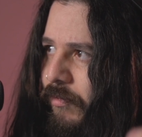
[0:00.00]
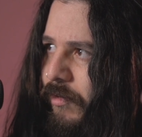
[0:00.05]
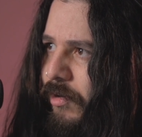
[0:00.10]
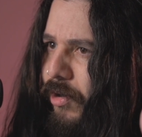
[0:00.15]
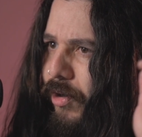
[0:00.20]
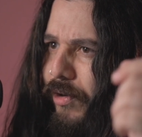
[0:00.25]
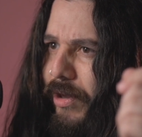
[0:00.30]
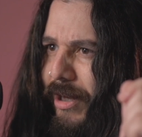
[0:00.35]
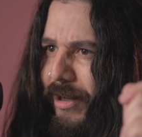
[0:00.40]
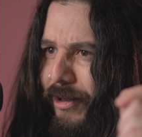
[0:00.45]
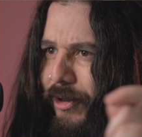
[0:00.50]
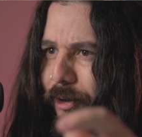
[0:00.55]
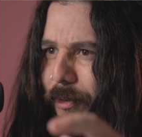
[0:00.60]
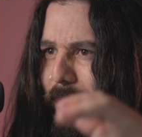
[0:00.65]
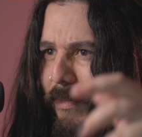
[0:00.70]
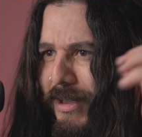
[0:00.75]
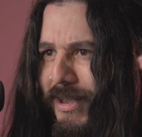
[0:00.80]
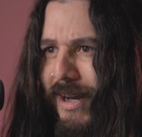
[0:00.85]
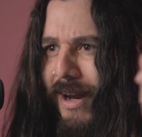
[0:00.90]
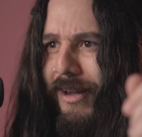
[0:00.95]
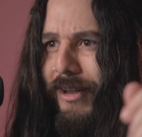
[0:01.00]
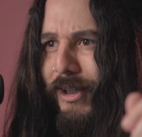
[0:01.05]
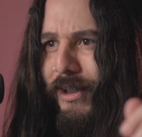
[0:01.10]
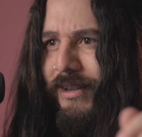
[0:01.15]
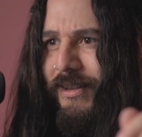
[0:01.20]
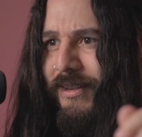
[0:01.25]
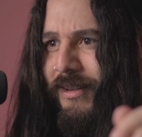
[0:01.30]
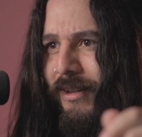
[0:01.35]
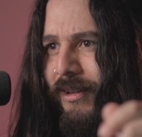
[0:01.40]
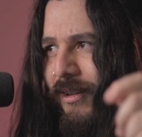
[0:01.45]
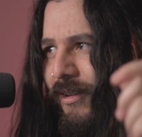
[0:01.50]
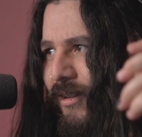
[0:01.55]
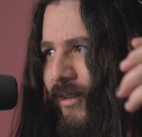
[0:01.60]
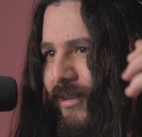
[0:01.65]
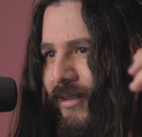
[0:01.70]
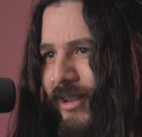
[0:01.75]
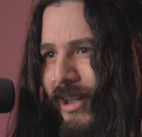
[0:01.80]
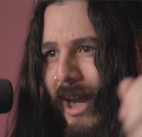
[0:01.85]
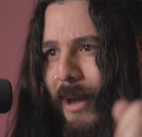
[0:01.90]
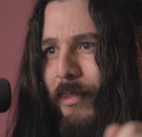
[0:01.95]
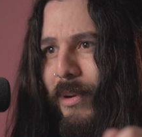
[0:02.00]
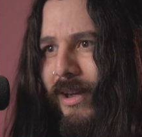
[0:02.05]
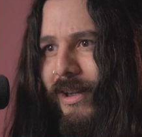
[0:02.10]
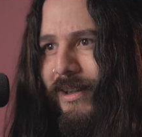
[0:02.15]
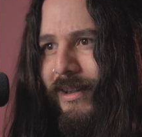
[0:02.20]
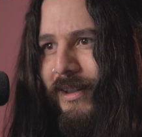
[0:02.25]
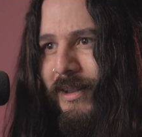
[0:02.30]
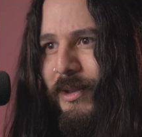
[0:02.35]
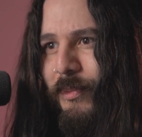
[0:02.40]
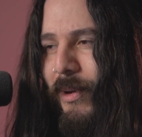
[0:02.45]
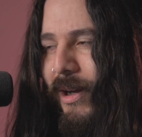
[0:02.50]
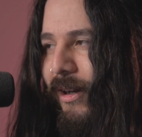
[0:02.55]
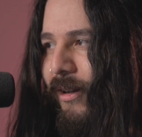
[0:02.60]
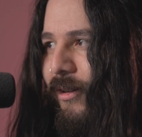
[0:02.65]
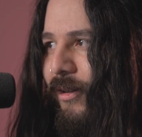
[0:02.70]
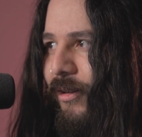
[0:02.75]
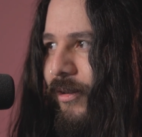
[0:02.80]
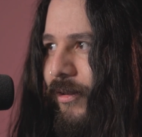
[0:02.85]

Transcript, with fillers: Oh, that look, metallic type hit is back.